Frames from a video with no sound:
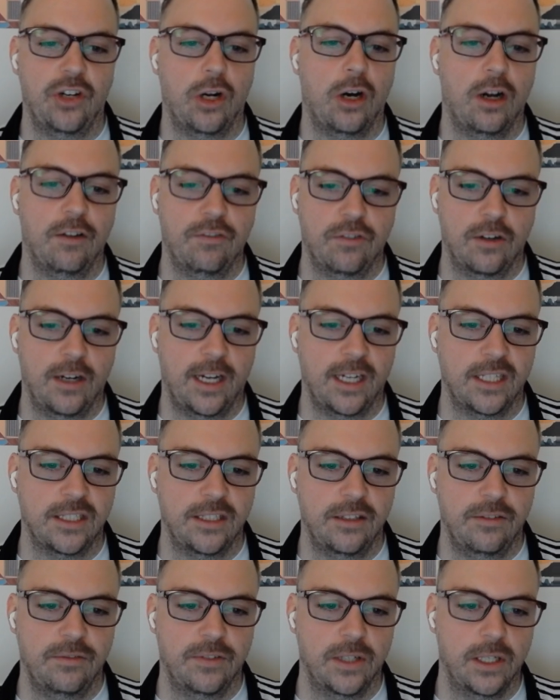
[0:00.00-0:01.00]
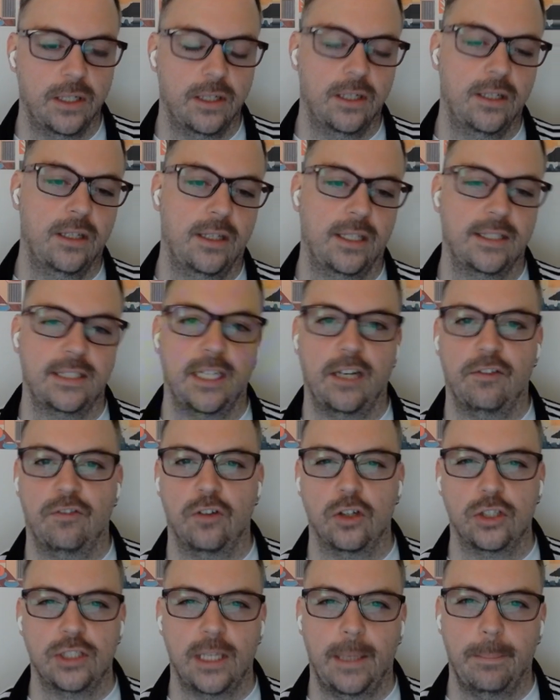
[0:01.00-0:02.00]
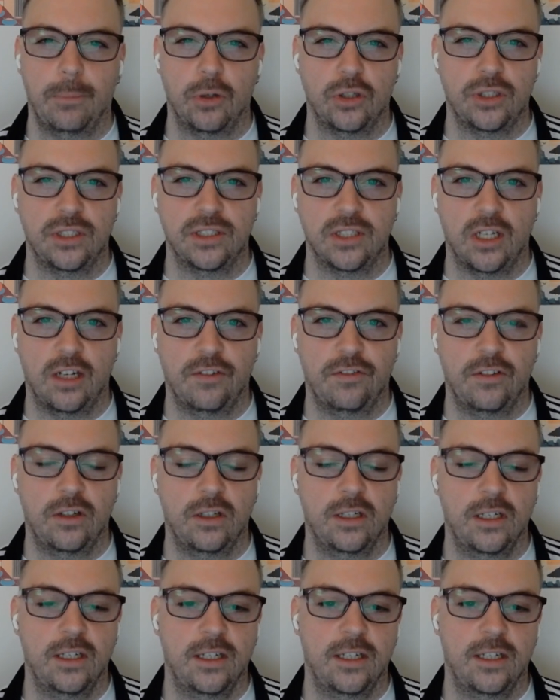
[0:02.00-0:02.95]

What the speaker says: offer active, let's say a first-time purchase offer,